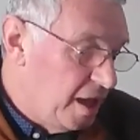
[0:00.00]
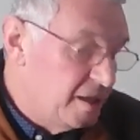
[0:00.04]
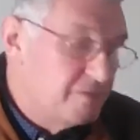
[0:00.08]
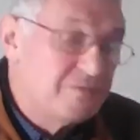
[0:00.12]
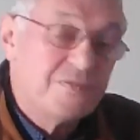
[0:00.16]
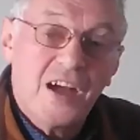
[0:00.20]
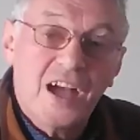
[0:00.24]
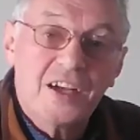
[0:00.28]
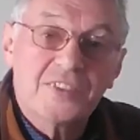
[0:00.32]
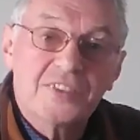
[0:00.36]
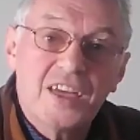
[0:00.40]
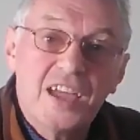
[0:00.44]

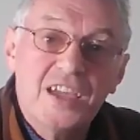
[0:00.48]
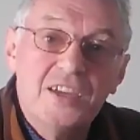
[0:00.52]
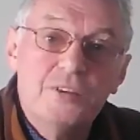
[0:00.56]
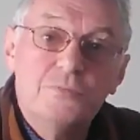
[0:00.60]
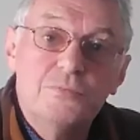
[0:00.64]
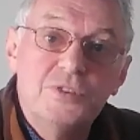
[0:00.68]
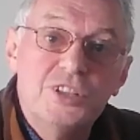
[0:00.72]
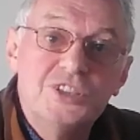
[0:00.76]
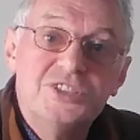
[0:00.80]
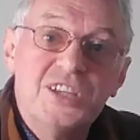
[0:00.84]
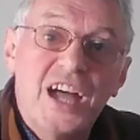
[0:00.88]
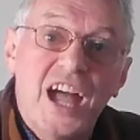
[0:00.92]
In fact,
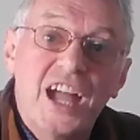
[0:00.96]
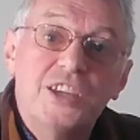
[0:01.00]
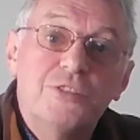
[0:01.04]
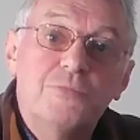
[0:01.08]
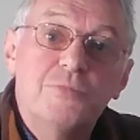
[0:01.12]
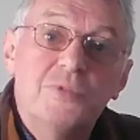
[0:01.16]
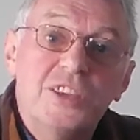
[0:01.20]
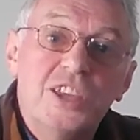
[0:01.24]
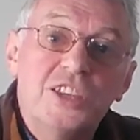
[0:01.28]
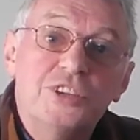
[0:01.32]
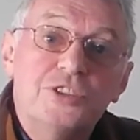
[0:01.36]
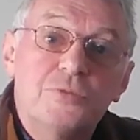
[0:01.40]
they
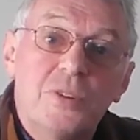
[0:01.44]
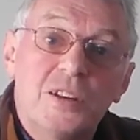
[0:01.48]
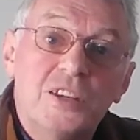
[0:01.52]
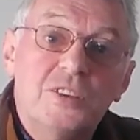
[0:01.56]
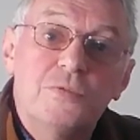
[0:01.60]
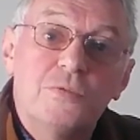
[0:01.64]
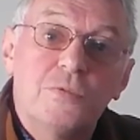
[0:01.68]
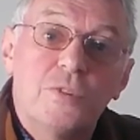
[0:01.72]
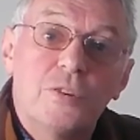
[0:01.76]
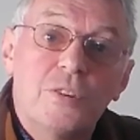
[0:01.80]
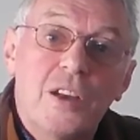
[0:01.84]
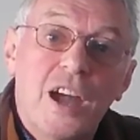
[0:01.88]
resigned within
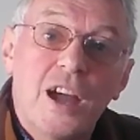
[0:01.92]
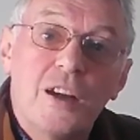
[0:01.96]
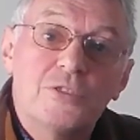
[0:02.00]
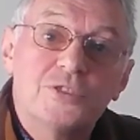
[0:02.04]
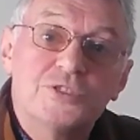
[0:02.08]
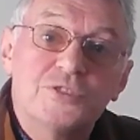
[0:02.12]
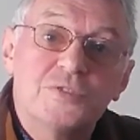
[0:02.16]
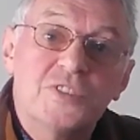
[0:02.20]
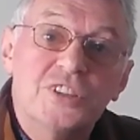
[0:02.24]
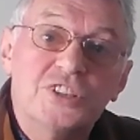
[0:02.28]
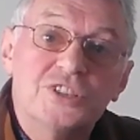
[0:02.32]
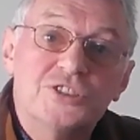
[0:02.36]
24
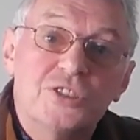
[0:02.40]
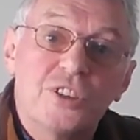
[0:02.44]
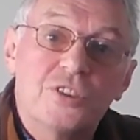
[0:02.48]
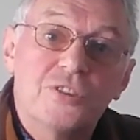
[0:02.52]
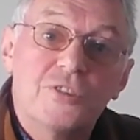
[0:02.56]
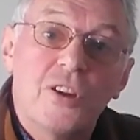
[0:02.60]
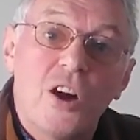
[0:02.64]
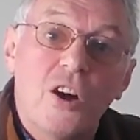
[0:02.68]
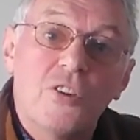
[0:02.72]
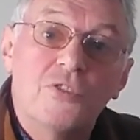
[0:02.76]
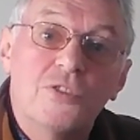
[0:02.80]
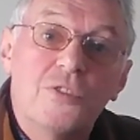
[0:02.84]
hours of each
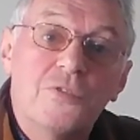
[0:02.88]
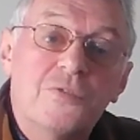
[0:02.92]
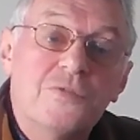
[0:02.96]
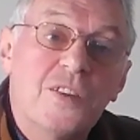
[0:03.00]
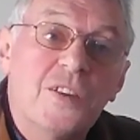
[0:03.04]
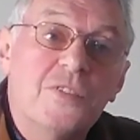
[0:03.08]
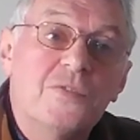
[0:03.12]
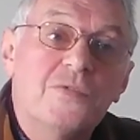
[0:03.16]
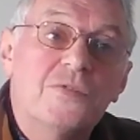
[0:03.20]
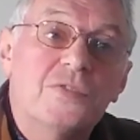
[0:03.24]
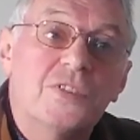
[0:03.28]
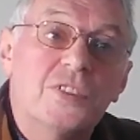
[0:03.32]
other on the
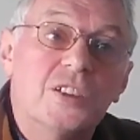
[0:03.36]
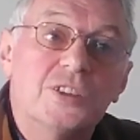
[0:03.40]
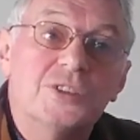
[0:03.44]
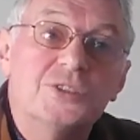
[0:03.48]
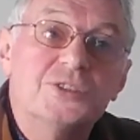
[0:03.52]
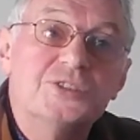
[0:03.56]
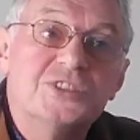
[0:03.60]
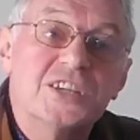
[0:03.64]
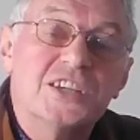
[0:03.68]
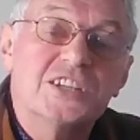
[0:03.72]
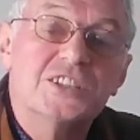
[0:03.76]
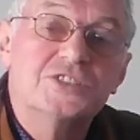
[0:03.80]
5th
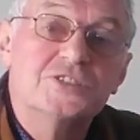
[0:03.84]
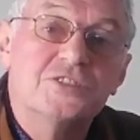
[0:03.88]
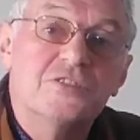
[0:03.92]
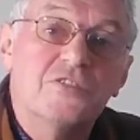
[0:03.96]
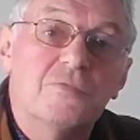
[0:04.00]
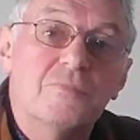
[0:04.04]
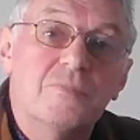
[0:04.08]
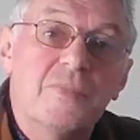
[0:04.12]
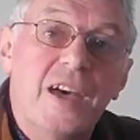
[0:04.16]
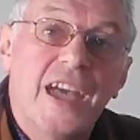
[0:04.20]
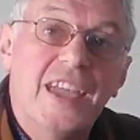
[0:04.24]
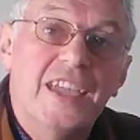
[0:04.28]
and 6th
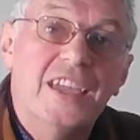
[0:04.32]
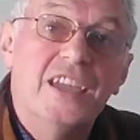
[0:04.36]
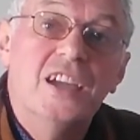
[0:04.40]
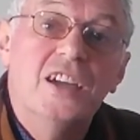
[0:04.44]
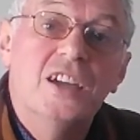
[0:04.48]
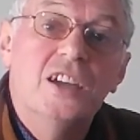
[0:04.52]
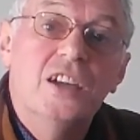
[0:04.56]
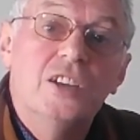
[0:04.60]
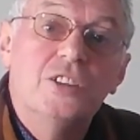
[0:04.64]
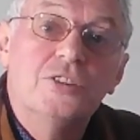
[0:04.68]
of May